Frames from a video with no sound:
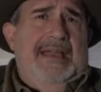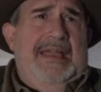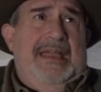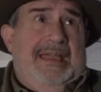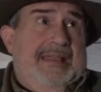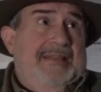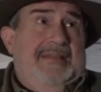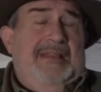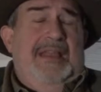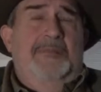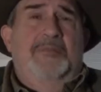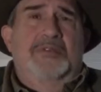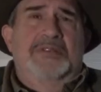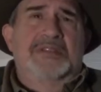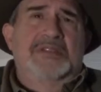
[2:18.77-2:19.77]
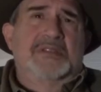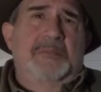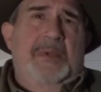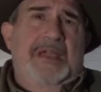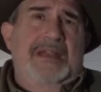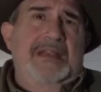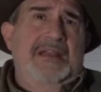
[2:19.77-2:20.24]
and they
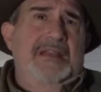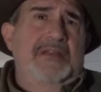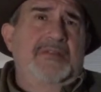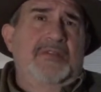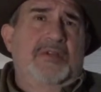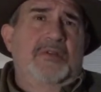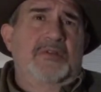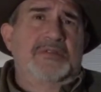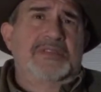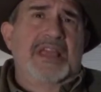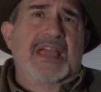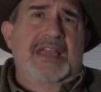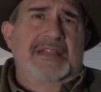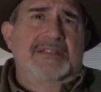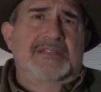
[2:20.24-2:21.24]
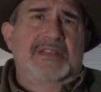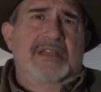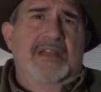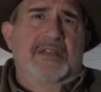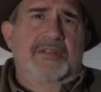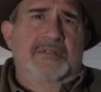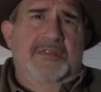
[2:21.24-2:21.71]
participated in the Crusades and
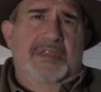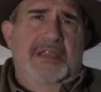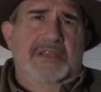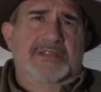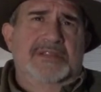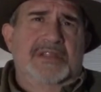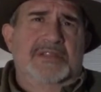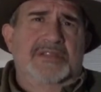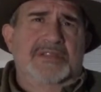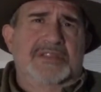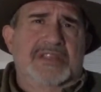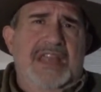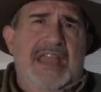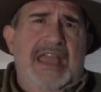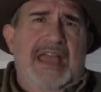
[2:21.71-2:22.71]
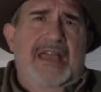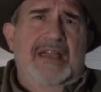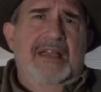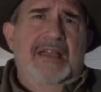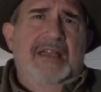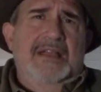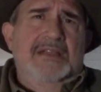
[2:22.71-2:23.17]
other things such as that.
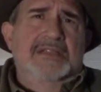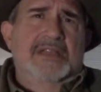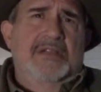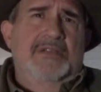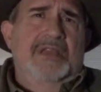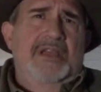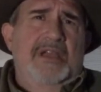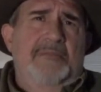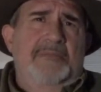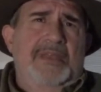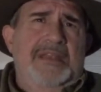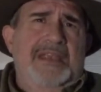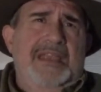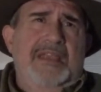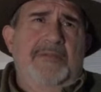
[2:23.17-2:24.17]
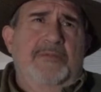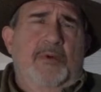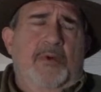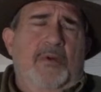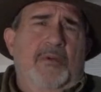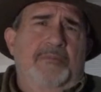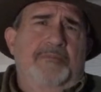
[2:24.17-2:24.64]
So there have been
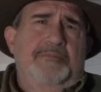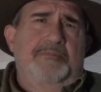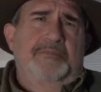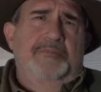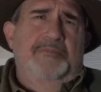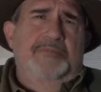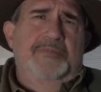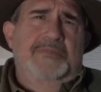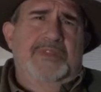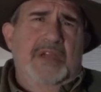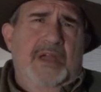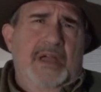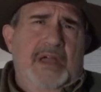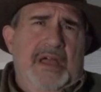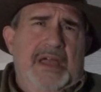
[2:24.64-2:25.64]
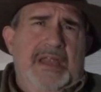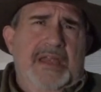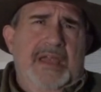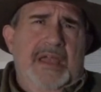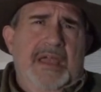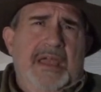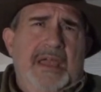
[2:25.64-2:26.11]
evil
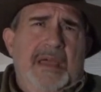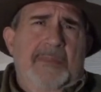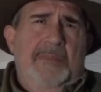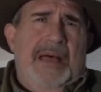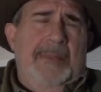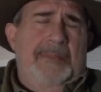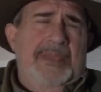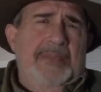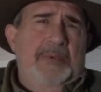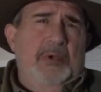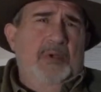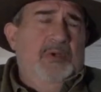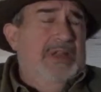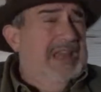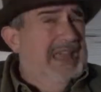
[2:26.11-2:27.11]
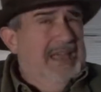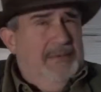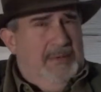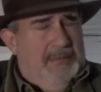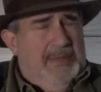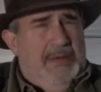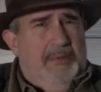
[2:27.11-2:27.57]
done by people who claim
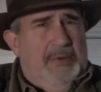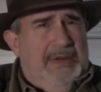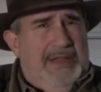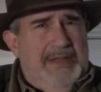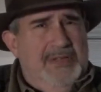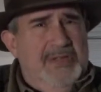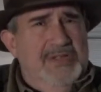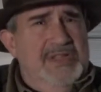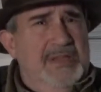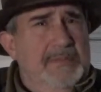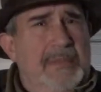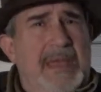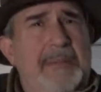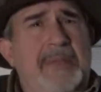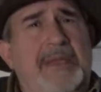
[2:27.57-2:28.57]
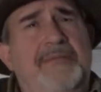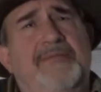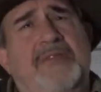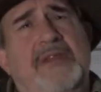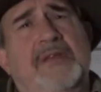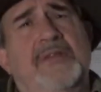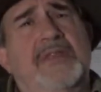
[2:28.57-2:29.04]
to be religious and maybe
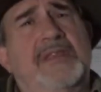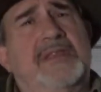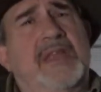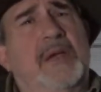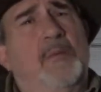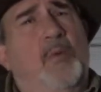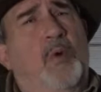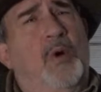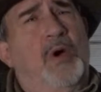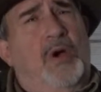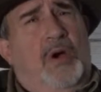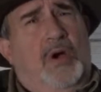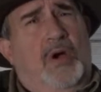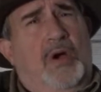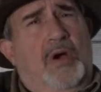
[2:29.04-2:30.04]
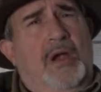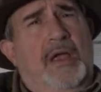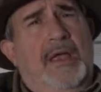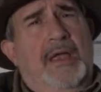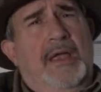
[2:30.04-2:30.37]
feel that they were,